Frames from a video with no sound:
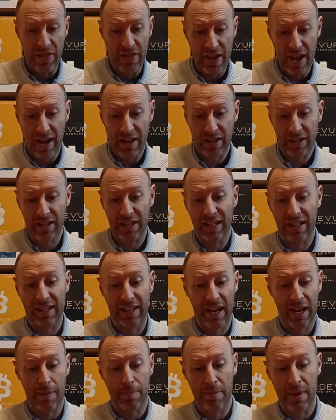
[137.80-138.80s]
that is going to
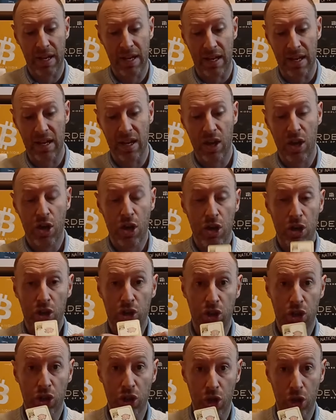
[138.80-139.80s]
get me
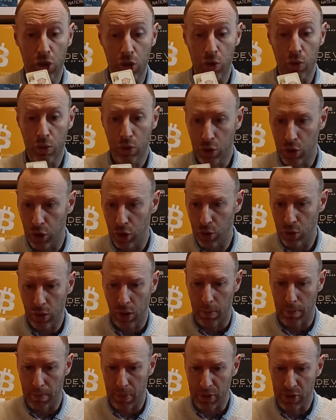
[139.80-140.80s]
2
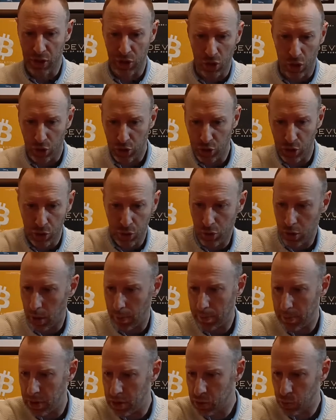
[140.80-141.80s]
cucumbers. You got
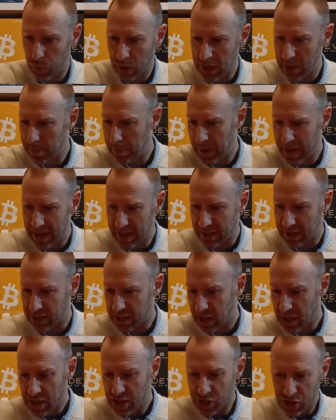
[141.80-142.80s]
cucumbers, wheat, pigs,
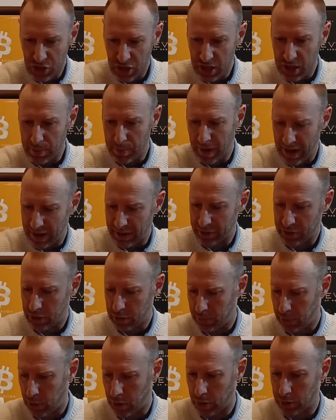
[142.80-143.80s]
sheep and
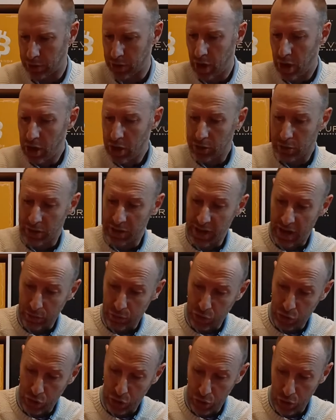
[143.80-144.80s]
tomatoes. So I now
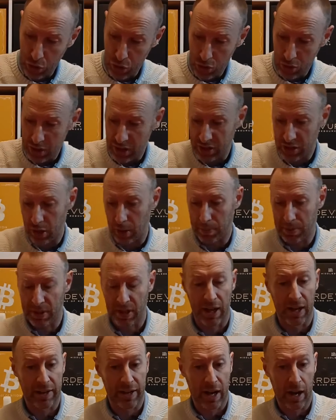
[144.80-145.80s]
turn this
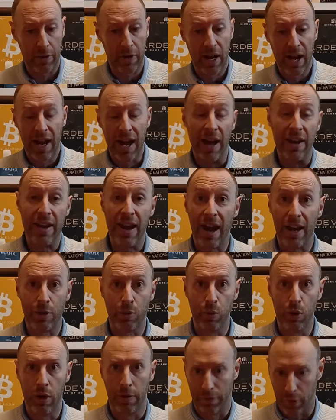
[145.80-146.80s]
upside down, and that is
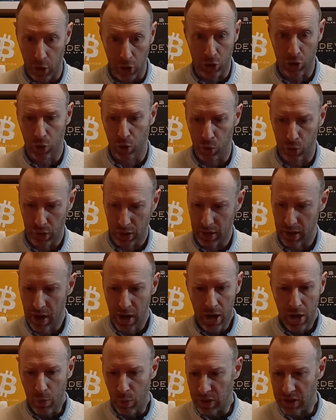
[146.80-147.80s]
worth a coin,
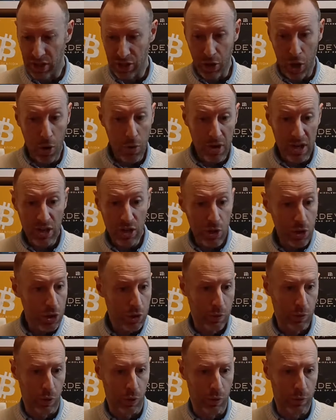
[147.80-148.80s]
which is only
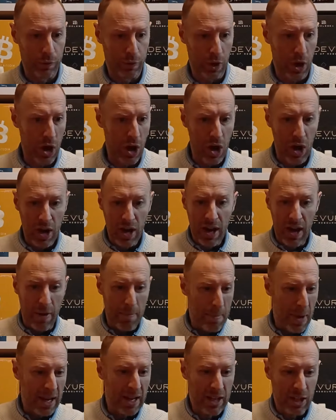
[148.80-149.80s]
useful for
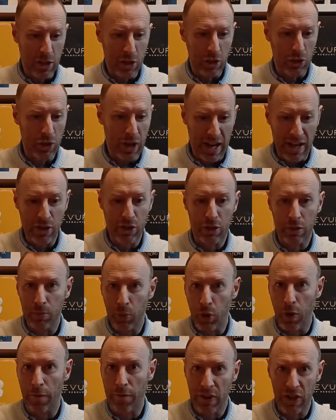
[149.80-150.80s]
making your engine
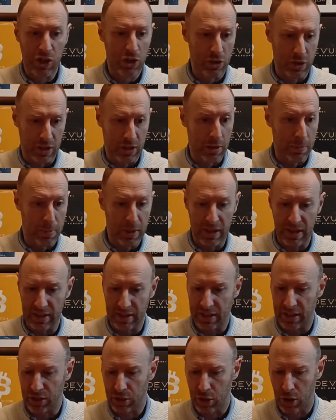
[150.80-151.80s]
more efficient and completing
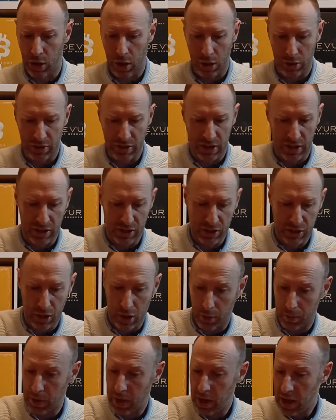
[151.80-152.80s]
these cards here.
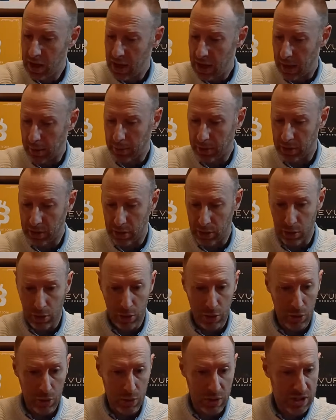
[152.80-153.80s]
So I'm going
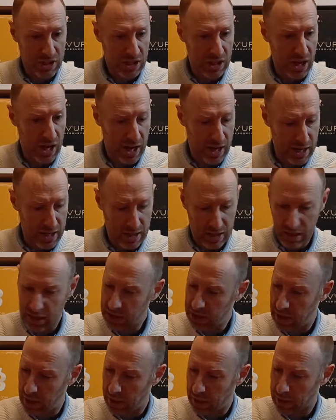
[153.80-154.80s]
to take,
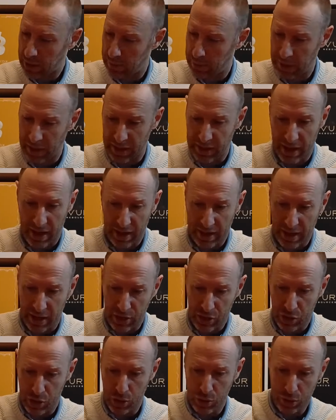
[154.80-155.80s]
I completed that, I get
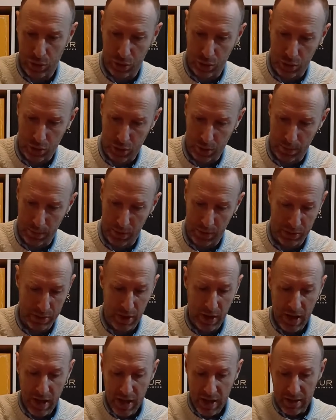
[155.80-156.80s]
2 cucumbers.
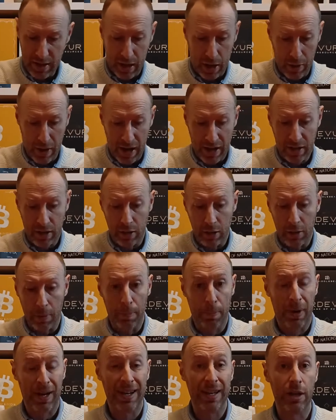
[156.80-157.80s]
Now I can
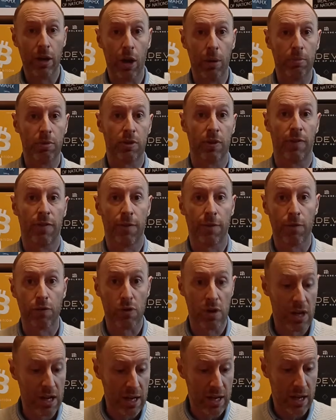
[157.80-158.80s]
complete up to
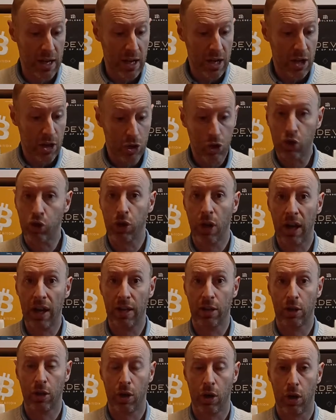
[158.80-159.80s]
3
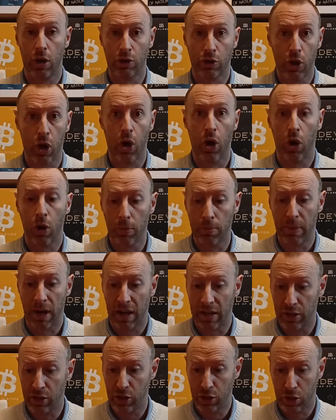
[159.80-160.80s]
trade cards on
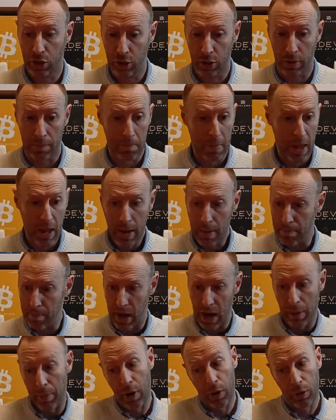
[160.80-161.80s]
my turn.
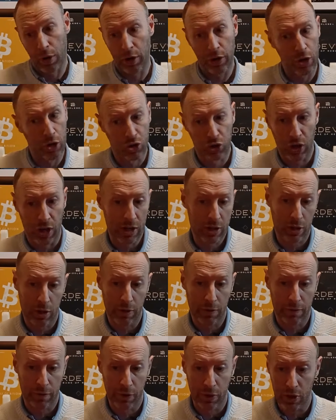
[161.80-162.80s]
Maybe I want to do a trade
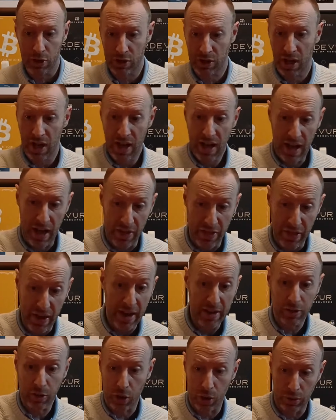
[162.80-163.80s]
card first and
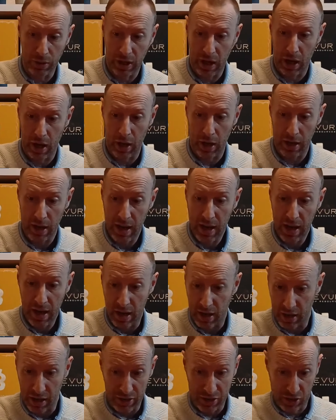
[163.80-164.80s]
then go and get
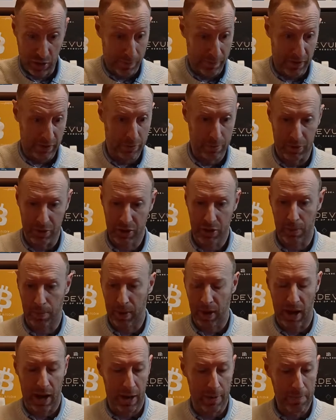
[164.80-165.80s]
something from the
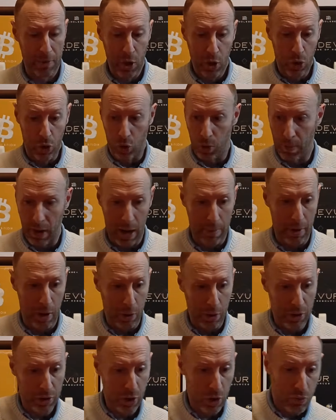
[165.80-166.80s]
supply, or maybe I
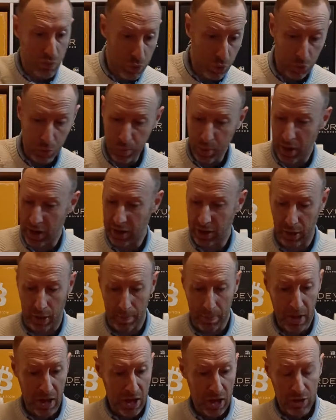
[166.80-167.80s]
want to do a rule breaker.
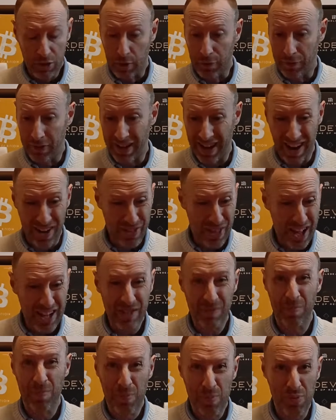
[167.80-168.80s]
So for now
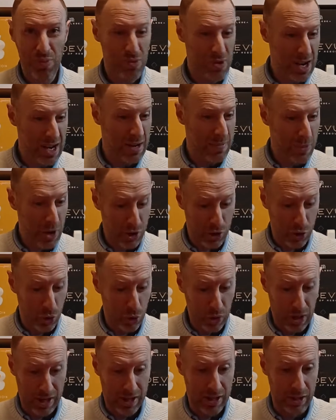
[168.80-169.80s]
that's pretty much
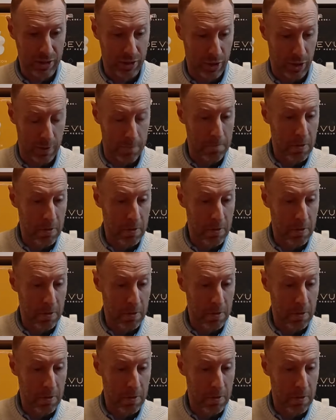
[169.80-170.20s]
all I can do.